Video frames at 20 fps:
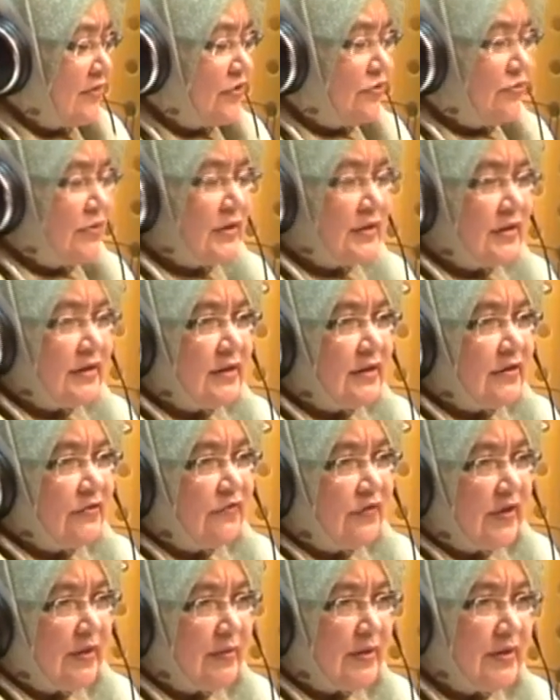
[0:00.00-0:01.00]
student and the
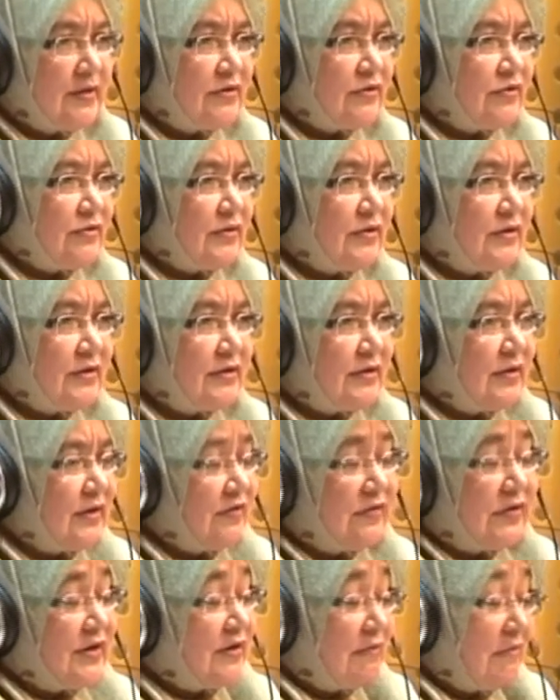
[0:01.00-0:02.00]
female student,
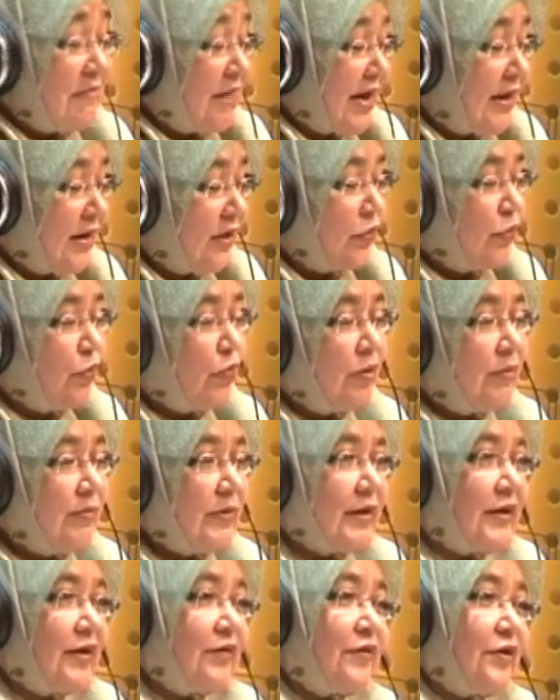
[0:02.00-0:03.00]
even a man and
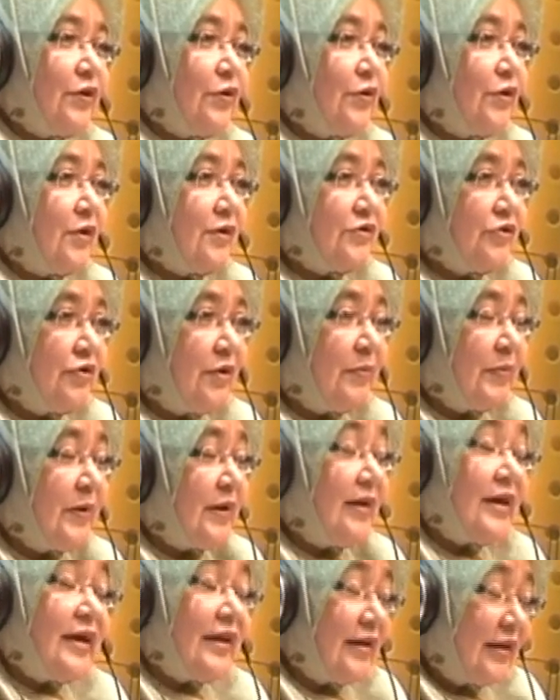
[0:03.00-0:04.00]
woman, if they go out
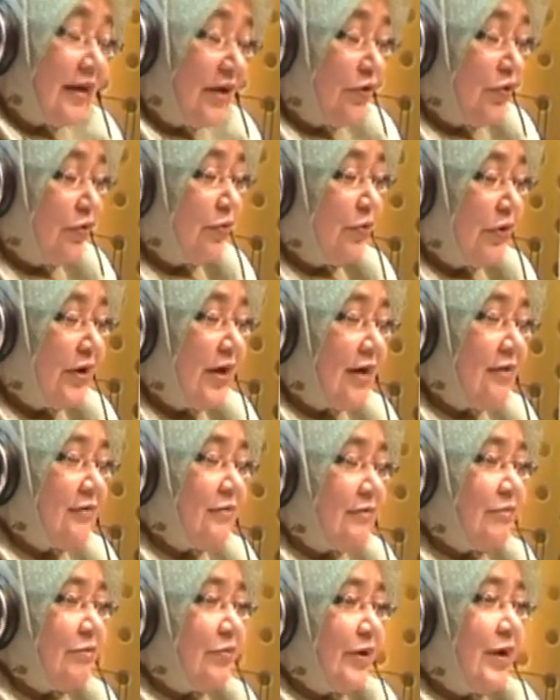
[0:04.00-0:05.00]
shopping, they do bring
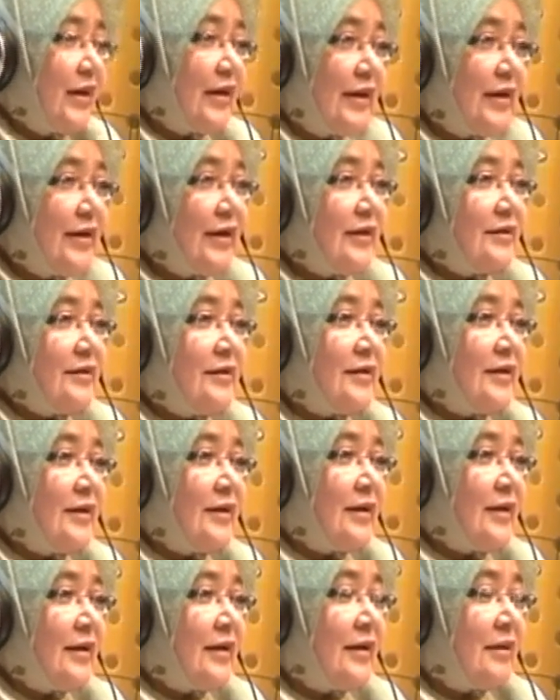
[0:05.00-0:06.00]
a list,
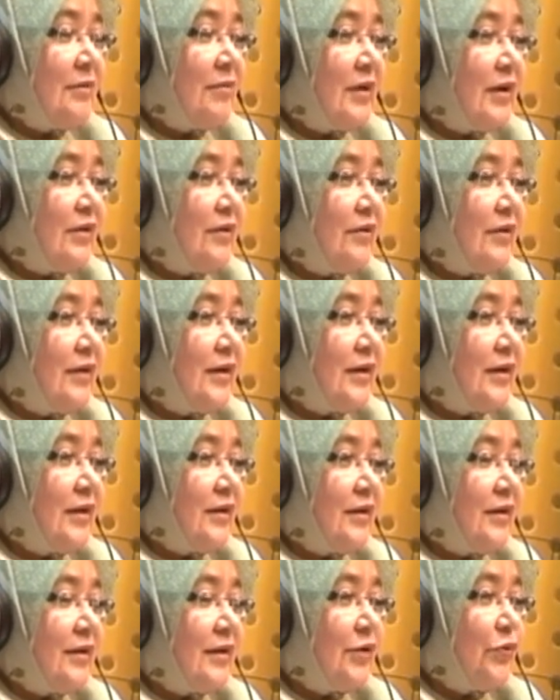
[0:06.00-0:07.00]
but
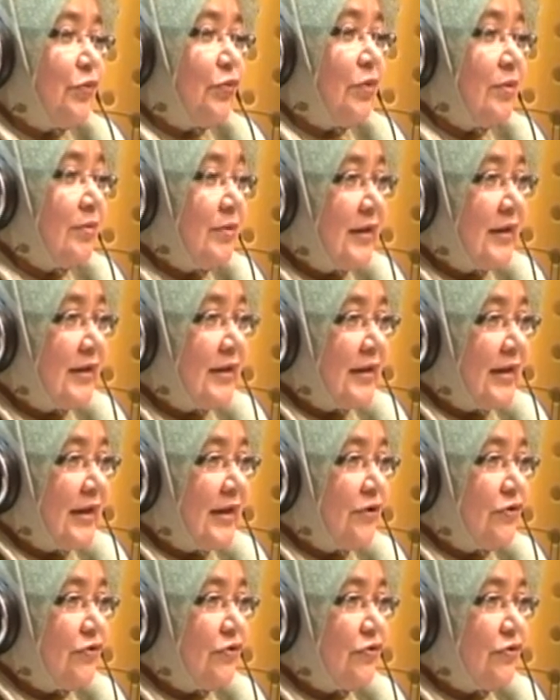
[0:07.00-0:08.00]
the women
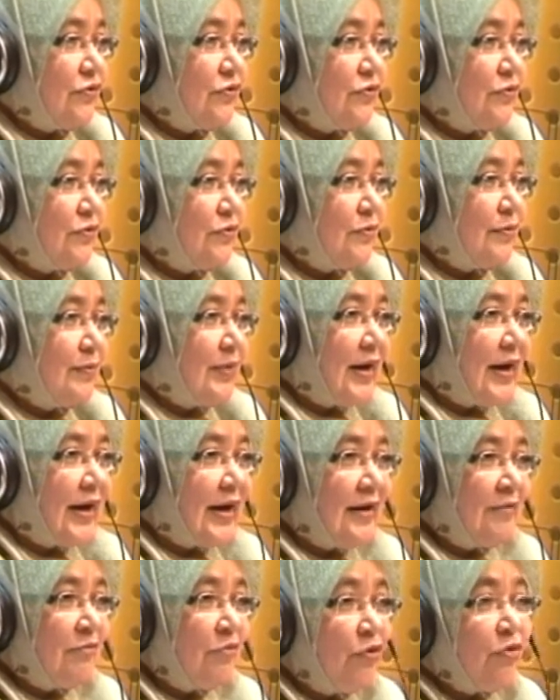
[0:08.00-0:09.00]
tend to
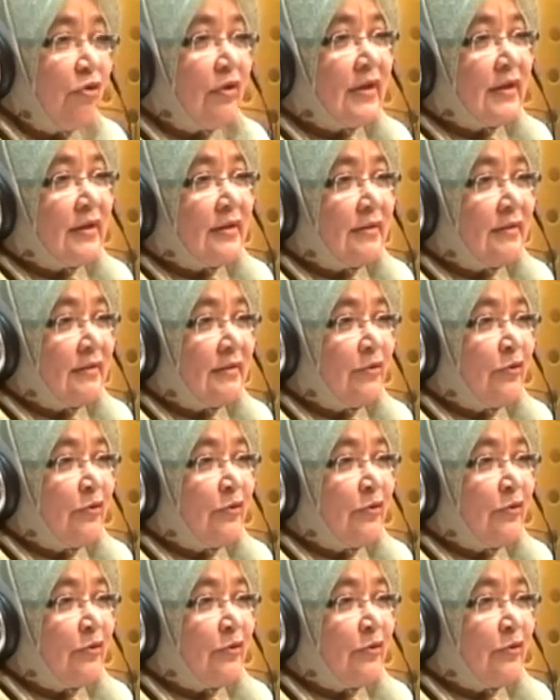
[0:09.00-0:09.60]
buy more than